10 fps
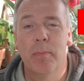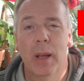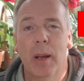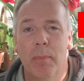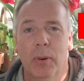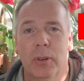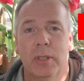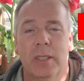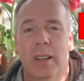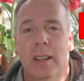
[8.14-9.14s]

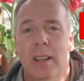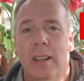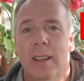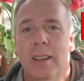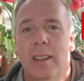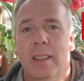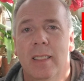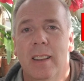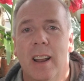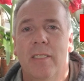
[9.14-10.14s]
peppers
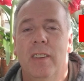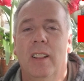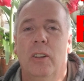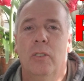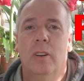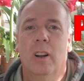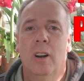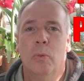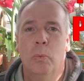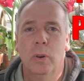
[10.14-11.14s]
that I feel
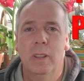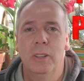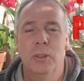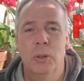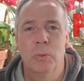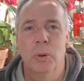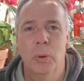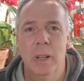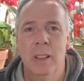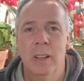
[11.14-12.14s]
are worthy to
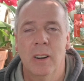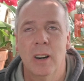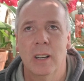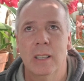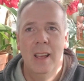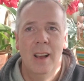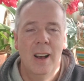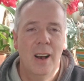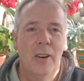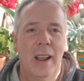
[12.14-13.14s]
grow in the garden.
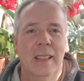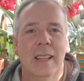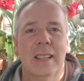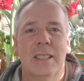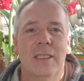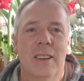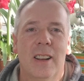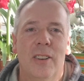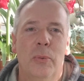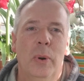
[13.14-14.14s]
All right, let's start
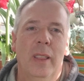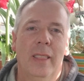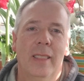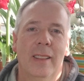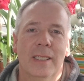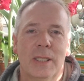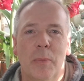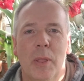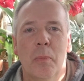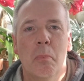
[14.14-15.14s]
off with
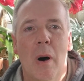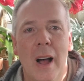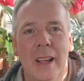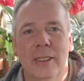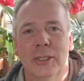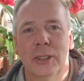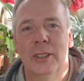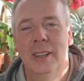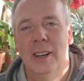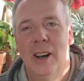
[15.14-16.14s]
some of the
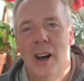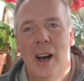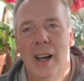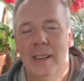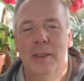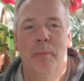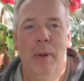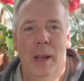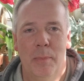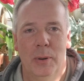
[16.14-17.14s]
milder, hot
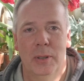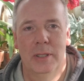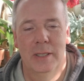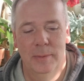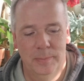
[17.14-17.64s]
peppers.